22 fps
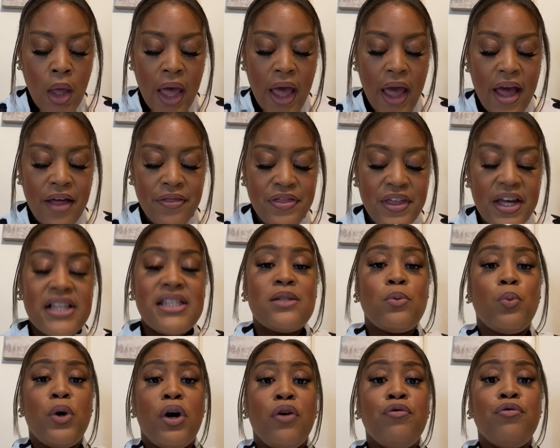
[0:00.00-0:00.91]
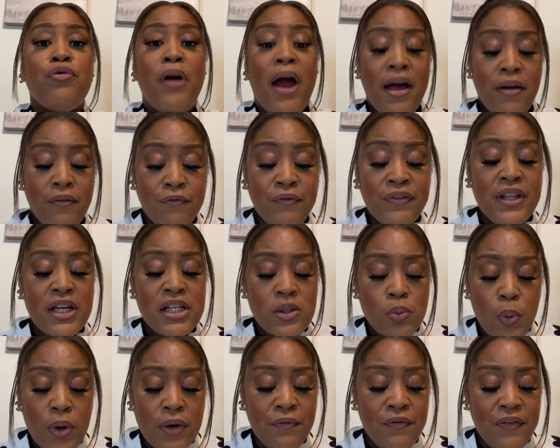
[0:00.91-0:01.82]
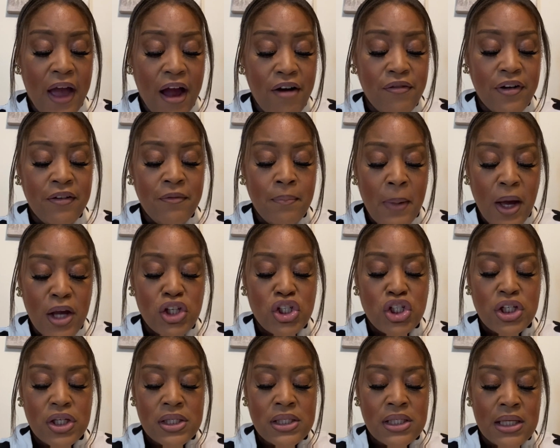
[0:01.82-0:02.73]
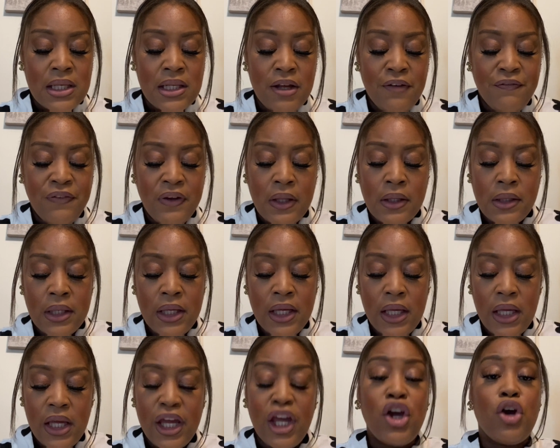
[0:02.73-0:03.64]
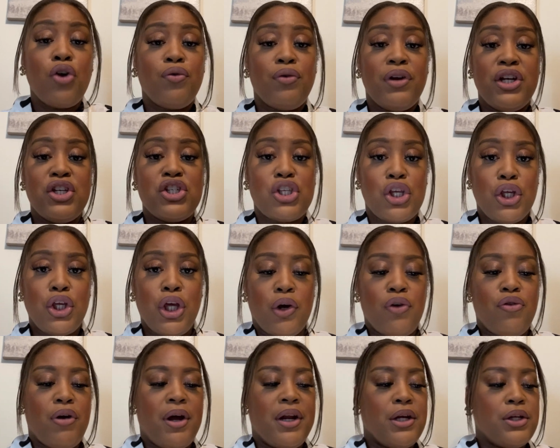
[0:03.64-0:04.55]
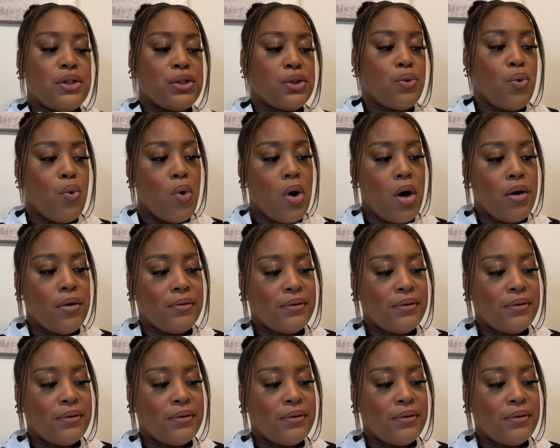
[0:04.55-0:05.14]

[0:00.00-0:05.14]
and this will, this will very much significantly increase your credit score.